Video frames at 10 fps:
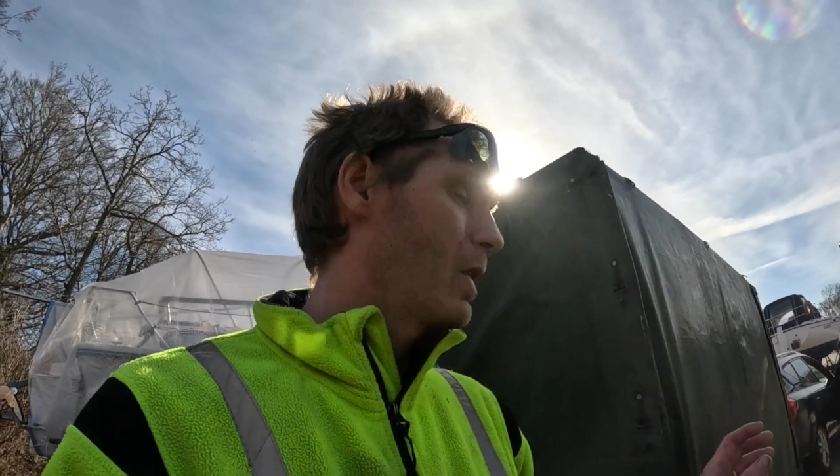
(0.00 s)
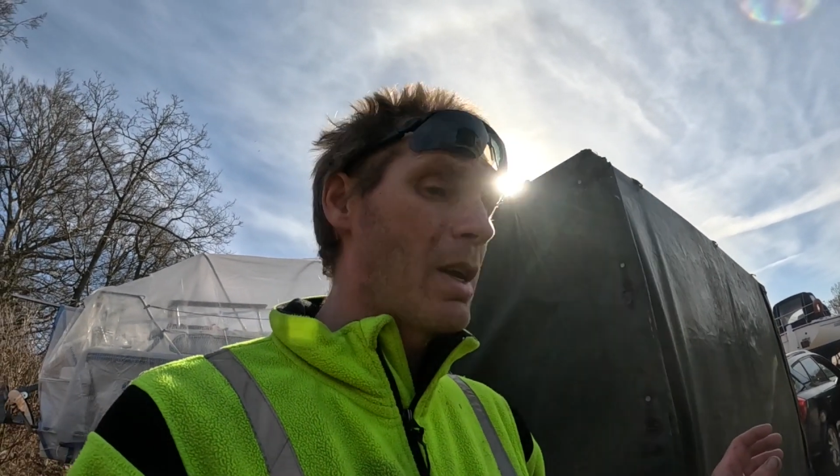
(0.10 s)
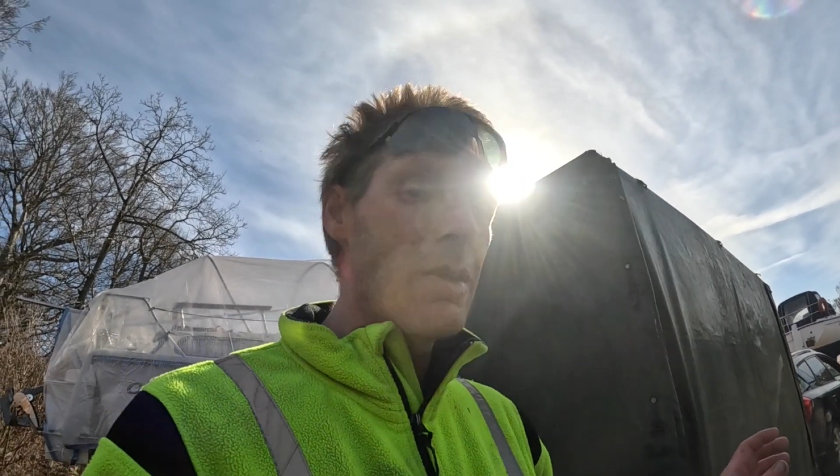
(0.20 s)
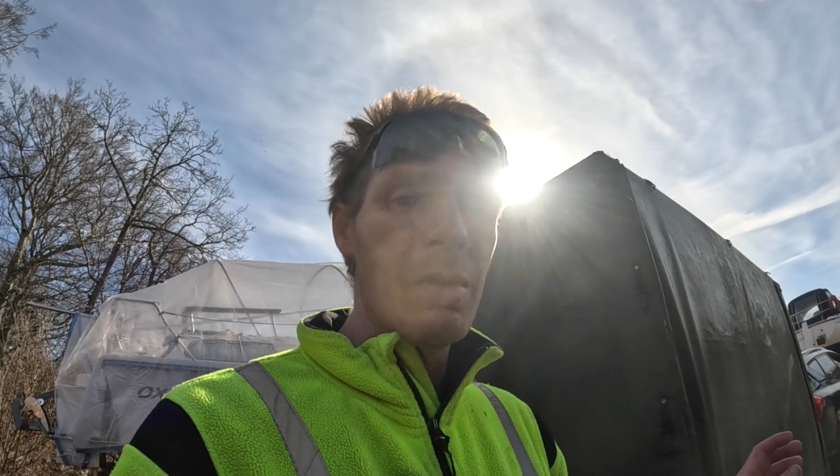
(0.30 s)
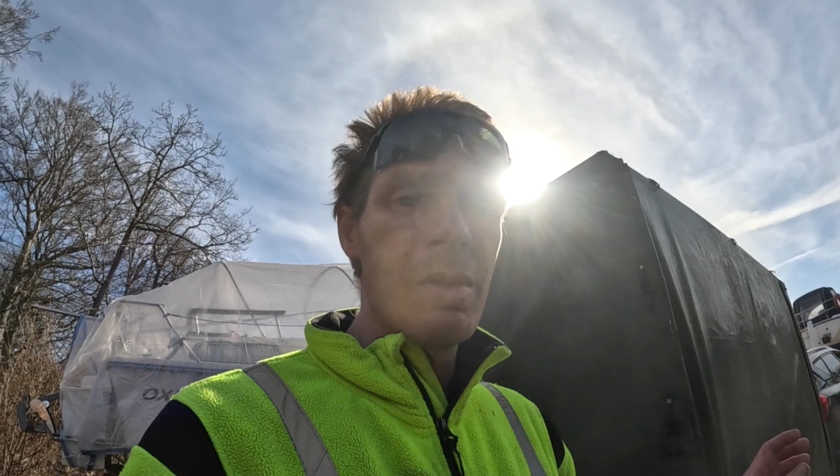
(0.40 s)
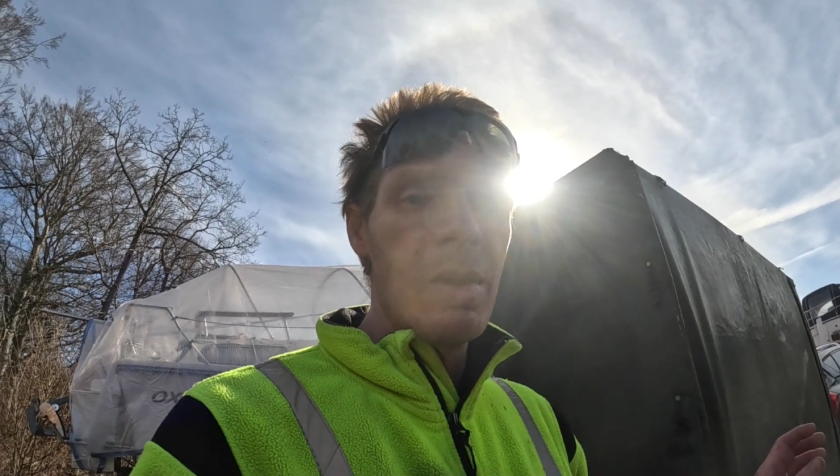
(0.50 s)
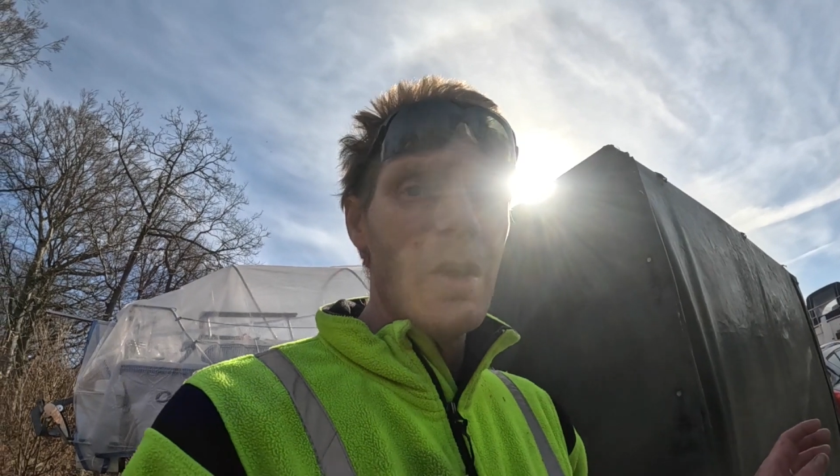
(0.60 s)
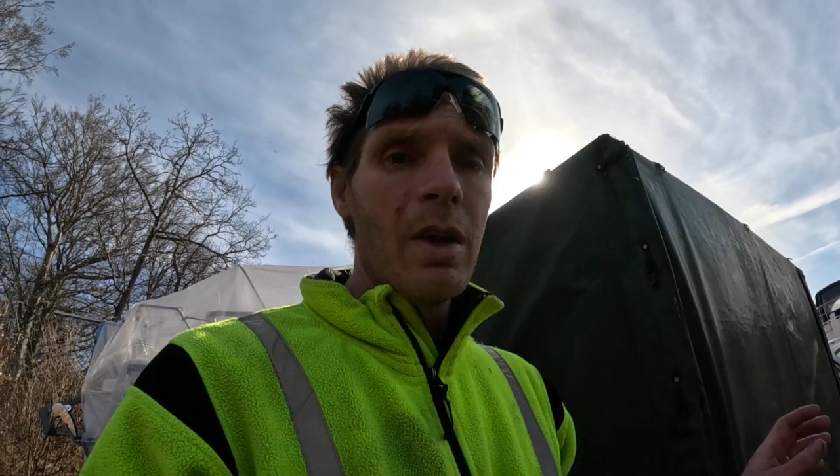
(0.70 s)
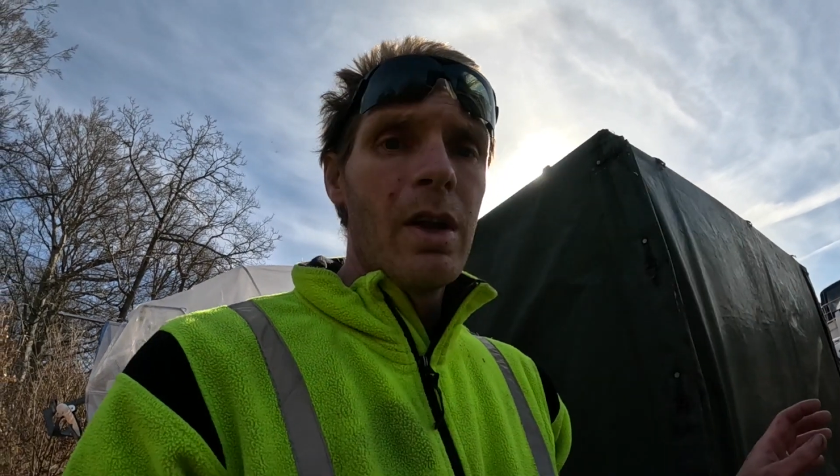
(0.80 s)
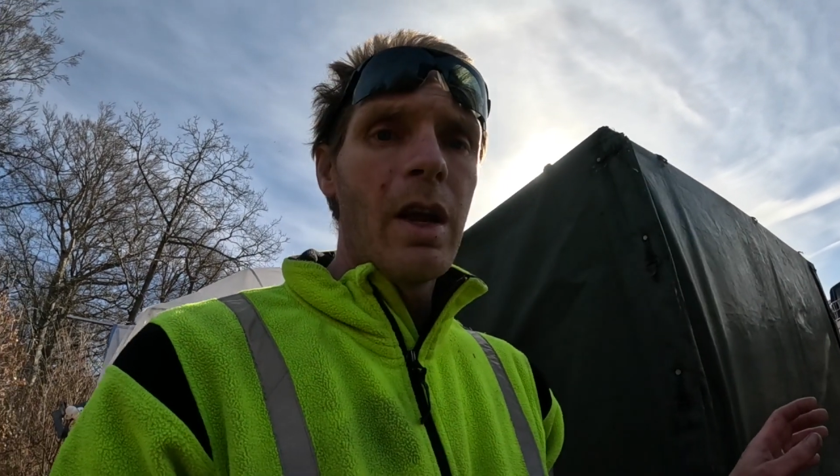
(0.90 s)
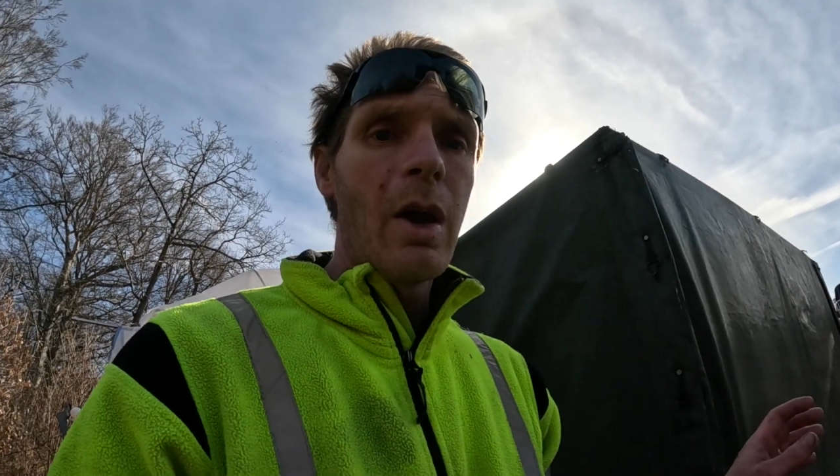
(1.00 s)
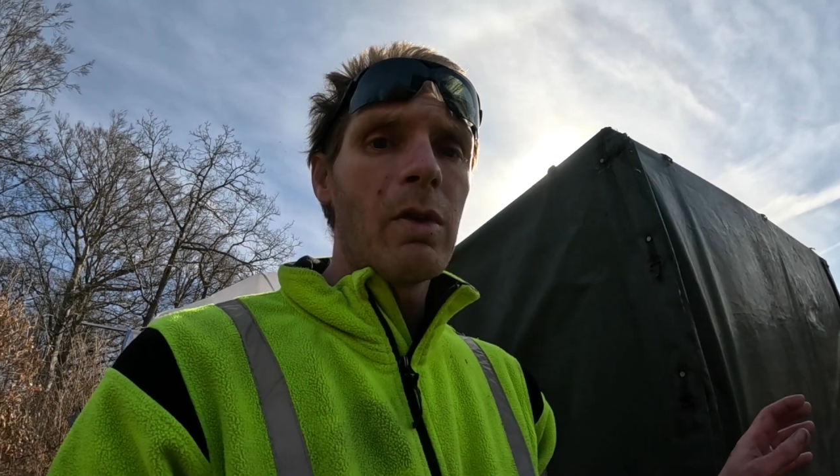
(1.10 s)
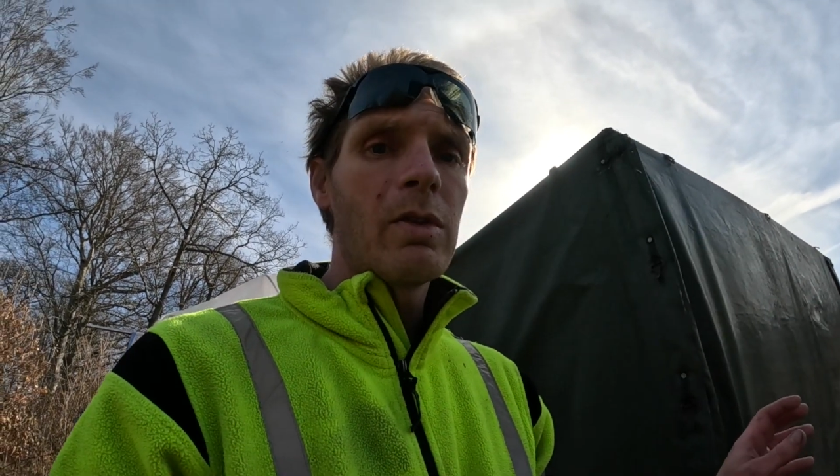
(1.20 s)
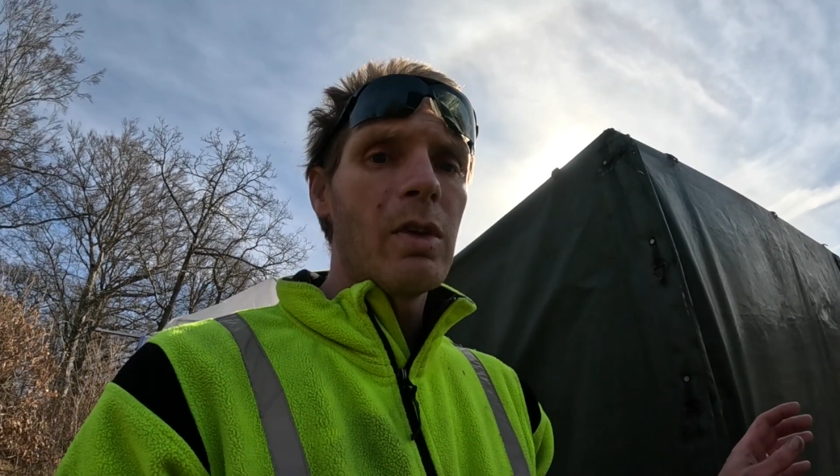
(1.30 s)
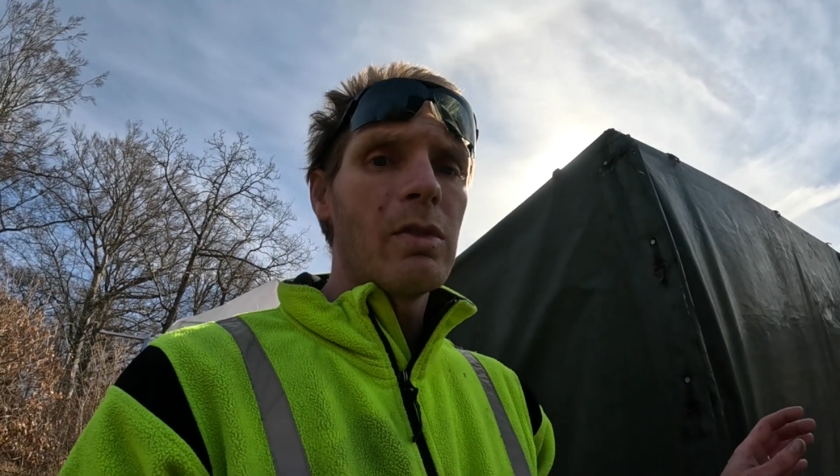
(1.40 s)
yeah,
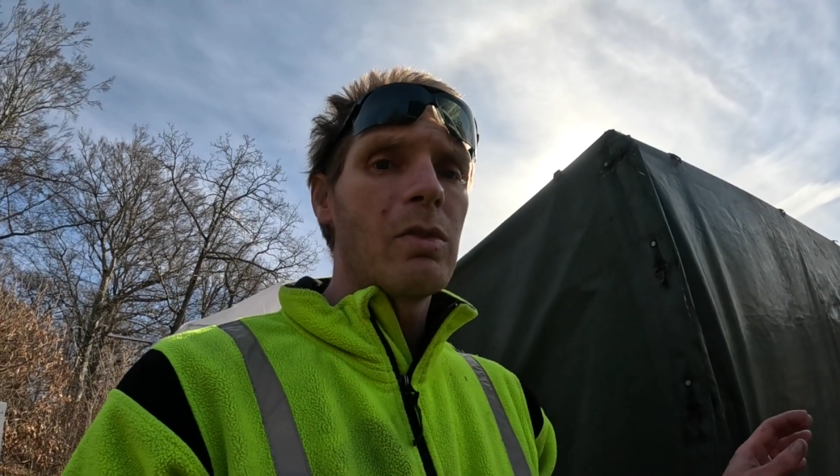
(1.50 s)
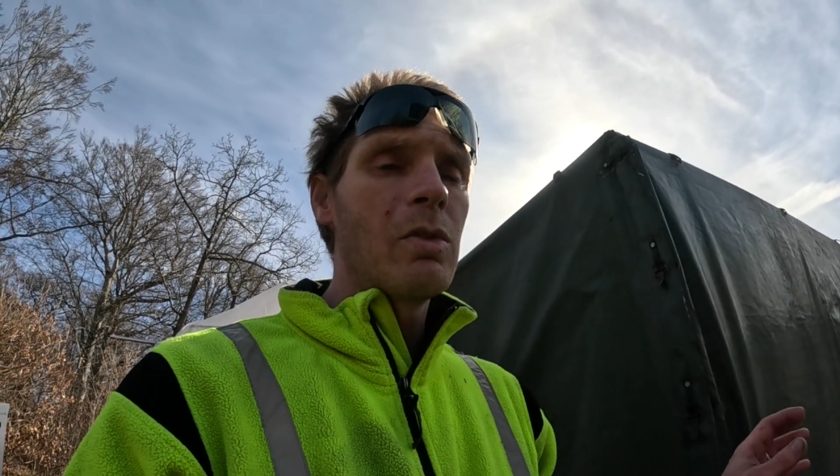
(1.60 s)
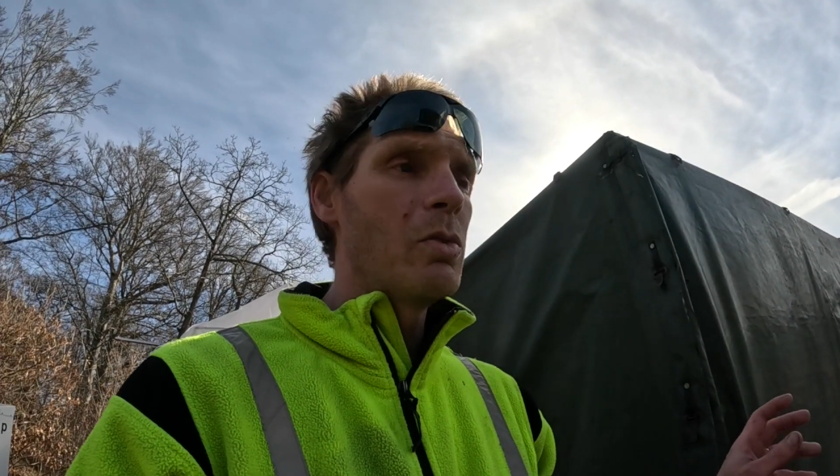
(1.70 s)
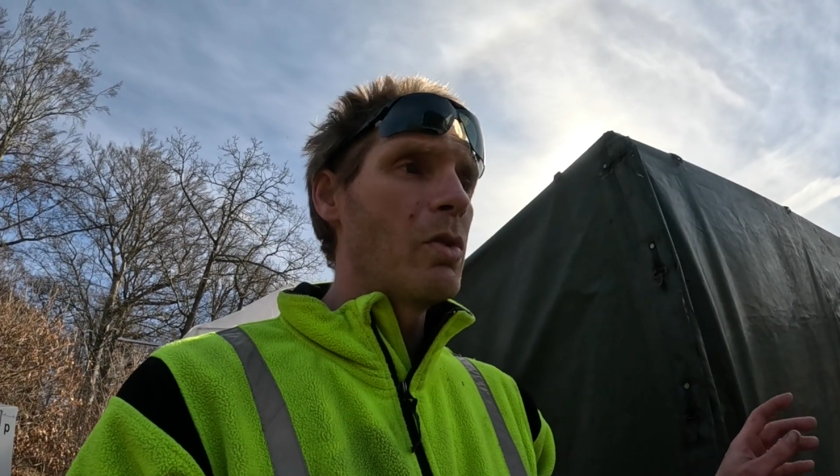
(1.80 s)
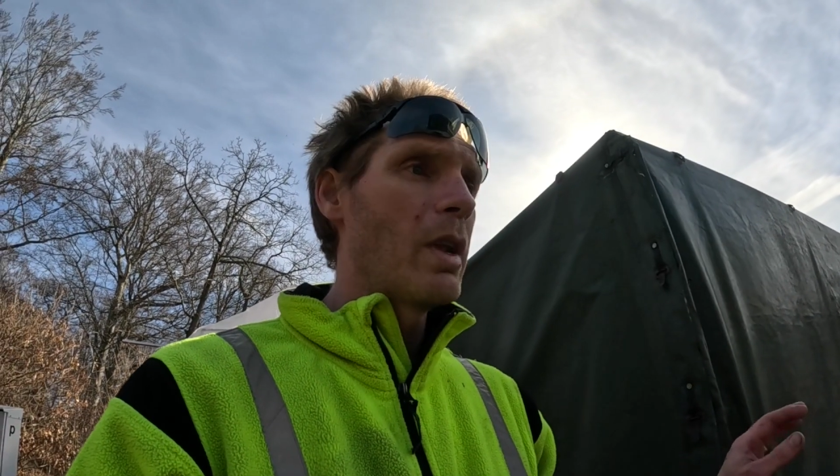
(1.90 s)
now it's just to